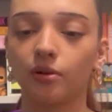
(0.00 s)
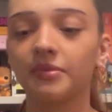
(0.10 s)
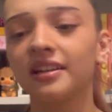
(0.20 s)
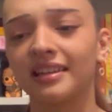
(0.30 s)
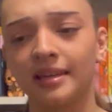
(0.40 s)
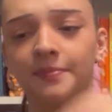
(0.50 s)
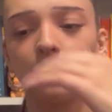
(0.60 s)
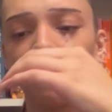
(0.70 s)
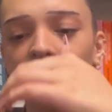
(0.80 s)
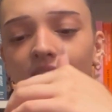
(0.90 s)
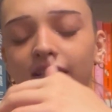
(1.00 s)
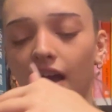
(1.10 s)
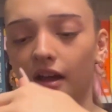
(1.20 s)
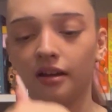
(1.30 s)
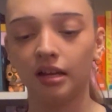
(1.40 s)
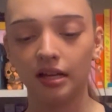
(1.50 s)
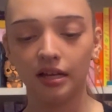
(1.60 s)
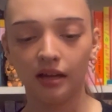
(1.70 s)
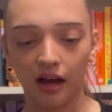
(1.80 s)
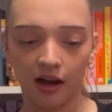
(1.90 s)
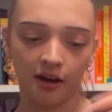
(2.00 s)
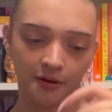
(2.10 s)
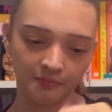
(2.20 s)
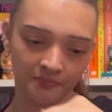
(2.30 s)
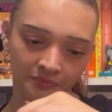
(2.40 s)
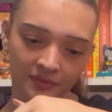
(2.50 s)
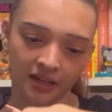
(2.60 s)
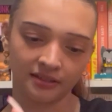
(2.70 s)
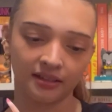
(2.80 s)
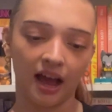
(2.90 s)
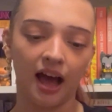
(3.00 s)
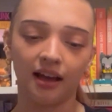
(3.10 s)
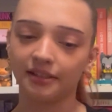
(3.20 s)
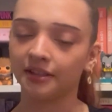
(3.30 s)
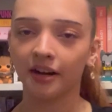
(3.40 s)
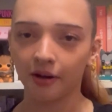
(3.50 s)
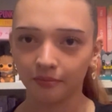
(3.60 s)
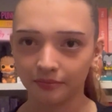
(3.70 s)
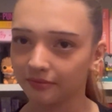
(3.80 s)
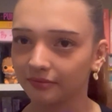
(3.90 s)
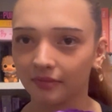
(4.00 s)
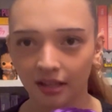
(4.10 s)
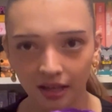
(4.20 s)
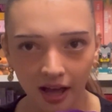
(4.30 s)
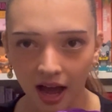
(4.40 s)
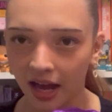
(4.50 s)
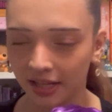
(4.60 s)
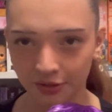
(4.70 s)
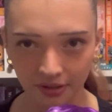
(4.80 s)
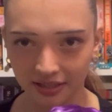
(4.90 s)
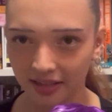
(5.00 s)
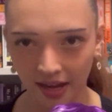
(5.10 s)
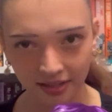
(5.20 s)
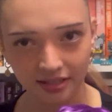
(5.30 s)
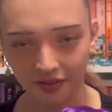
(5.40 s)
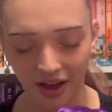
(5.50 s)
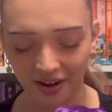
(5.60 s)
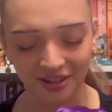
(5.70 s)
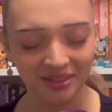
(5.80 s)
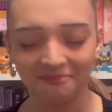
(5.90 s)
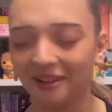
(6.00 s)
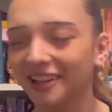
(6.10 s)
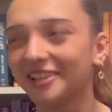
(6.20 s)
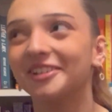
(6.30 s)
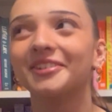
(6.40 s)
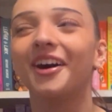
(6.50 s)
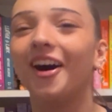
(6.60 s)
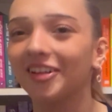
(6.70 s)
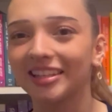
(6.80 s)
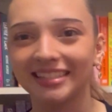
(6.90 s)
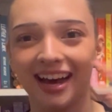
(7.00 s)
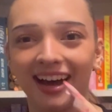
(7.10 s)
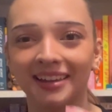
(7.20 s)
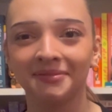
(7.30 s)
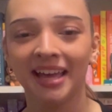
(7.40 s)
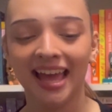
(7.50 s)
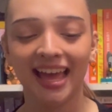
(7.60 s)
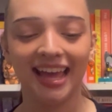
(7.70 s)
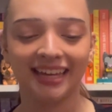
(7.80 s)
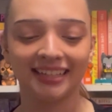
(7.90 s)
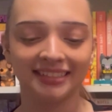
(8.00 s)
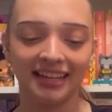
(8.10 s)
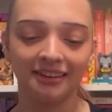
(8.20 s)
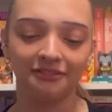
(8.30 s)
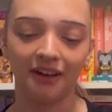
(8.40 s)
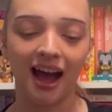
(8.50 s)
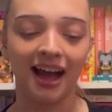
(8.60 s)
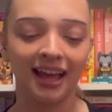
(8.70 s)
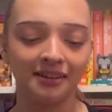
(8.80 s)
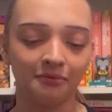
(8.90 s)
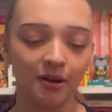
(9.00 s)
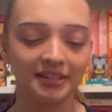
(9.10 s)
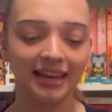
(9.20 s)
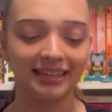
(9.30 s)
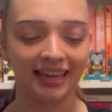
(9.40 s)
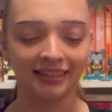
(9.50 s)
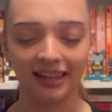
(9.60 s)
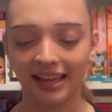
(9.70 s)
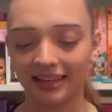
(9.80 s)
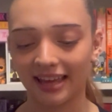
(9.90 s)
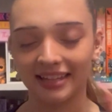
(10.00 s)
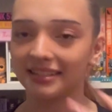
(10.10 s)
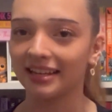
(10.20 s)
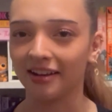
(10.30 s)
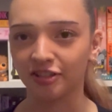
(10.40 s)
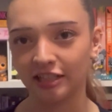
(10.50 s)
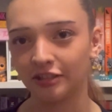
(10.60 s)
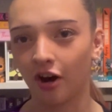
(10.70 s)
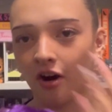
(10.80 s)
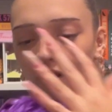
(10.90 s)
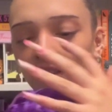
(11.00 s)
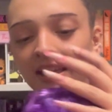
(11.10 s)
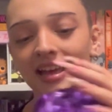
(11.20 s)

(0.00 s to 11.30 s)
I'm gonna keep the wig, duh. Because, you know, I do this kind of stuff out of the blue all the time. And if I one day get like a TLC doll